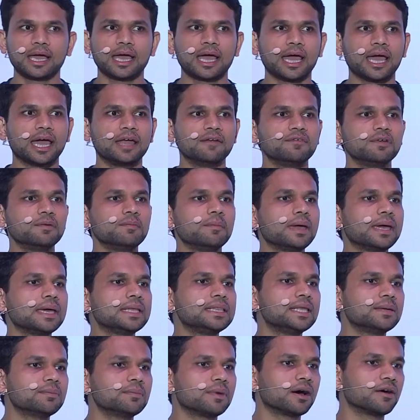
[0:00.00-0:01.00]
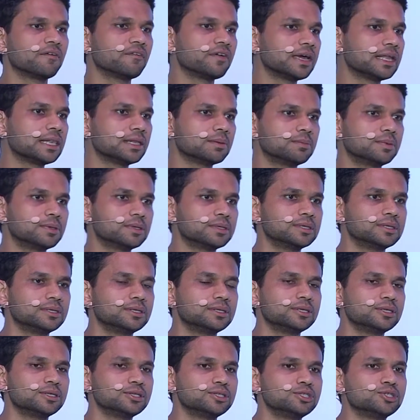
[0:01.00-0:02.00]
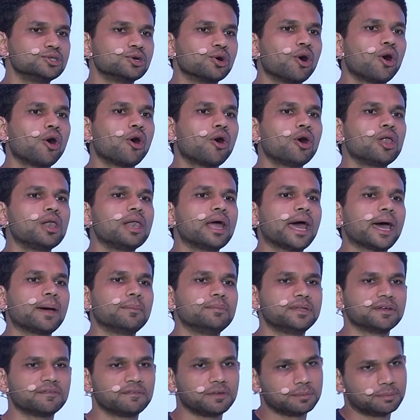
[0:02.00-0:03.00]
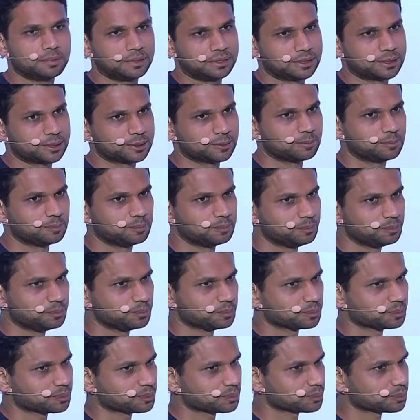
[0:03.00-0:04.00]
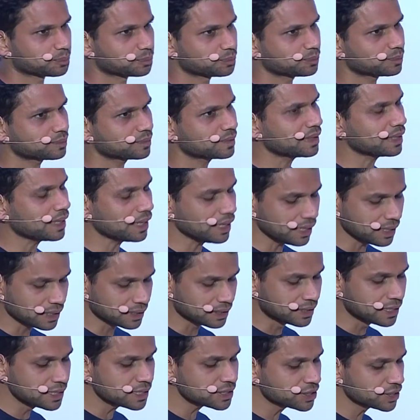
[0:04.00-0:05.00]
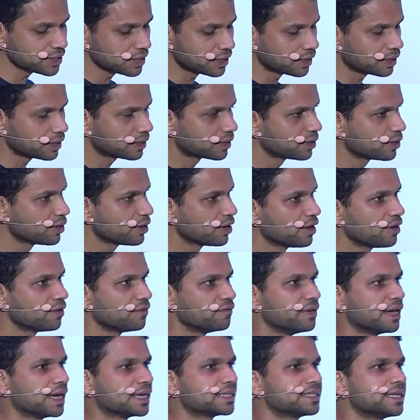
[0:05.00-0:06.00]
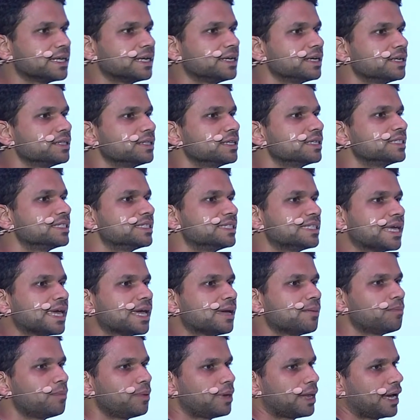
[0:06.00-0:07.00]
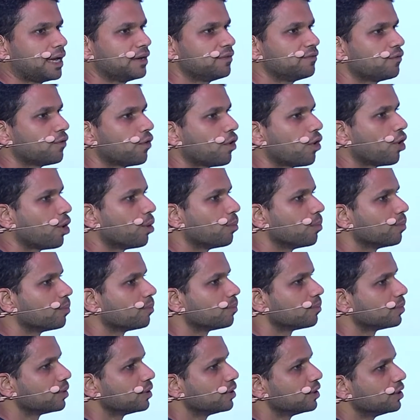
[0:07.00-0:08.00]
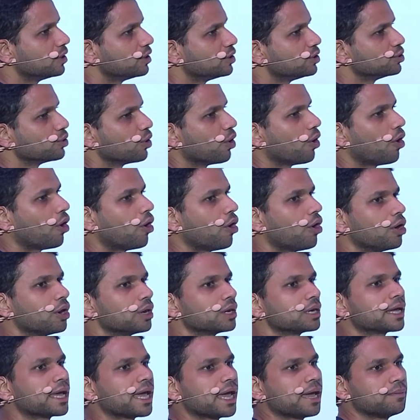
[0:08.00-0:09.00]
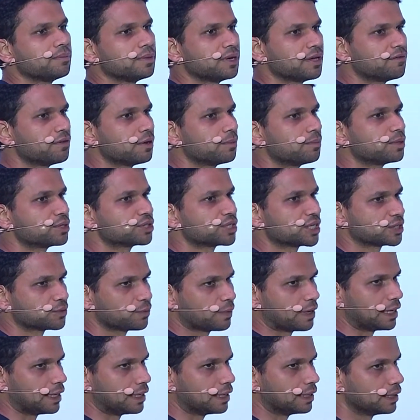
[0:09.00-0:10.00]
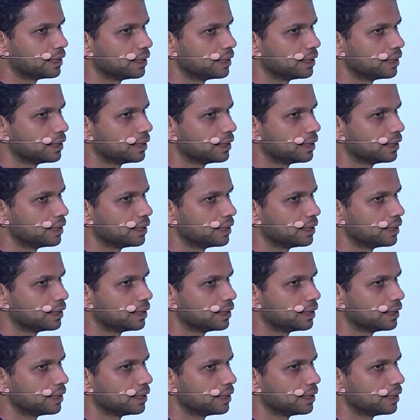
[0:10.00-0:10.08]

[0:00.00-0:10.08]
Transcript: and we made them available to all app developers. This year, we extended the same platform to all game developers as well.